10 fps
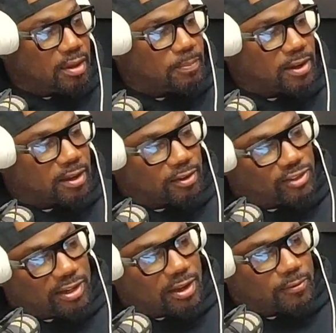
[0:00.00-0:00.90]
Because
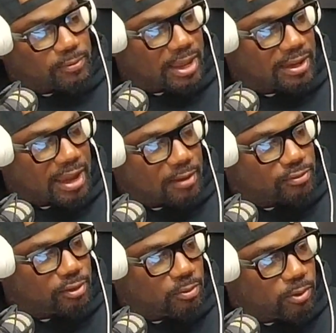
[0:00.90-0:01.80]
she come from that
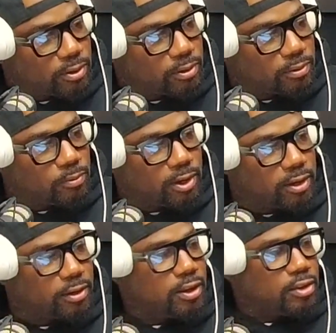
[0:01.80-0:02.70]
counselor world
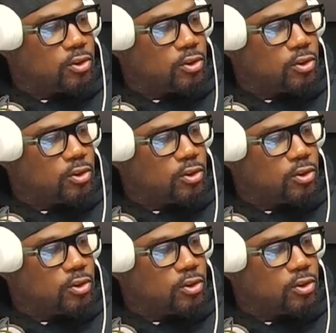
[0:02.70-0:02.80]
where